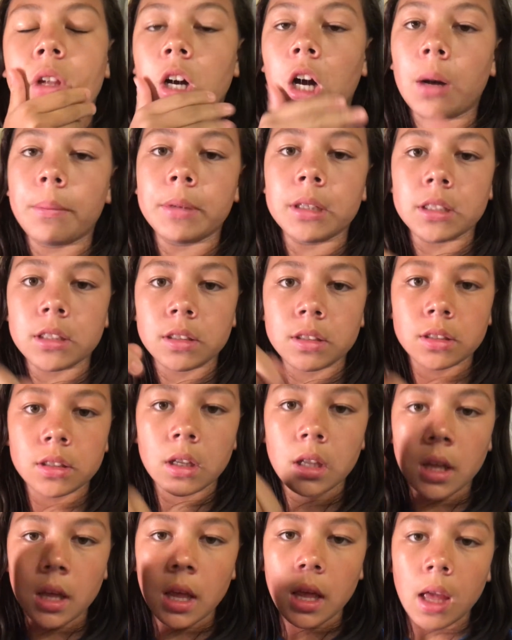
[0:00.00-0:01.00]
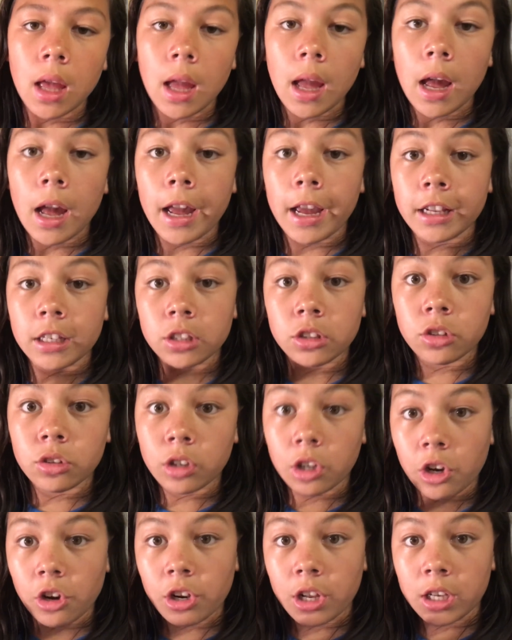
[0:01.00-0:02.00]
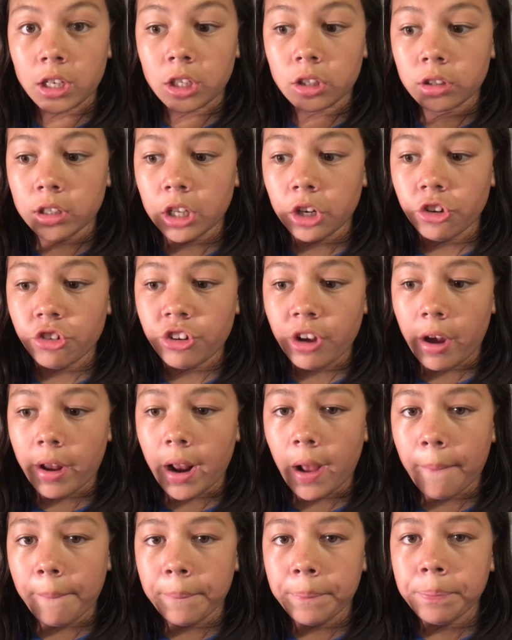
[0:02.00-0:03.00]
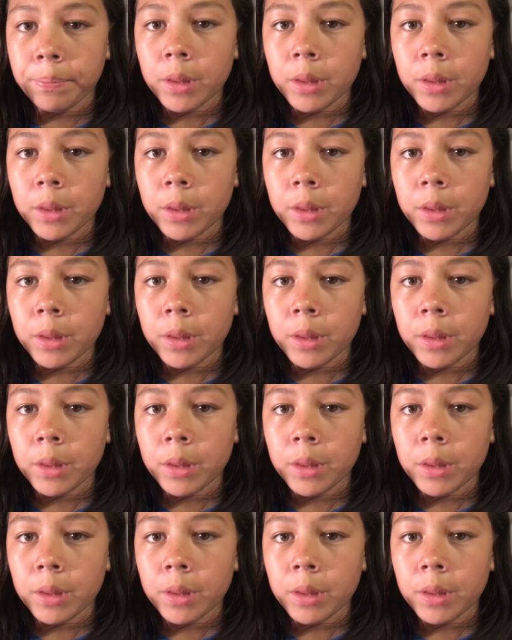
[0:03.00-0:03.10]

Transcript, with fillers: comments, and you go and you'll get a shout out.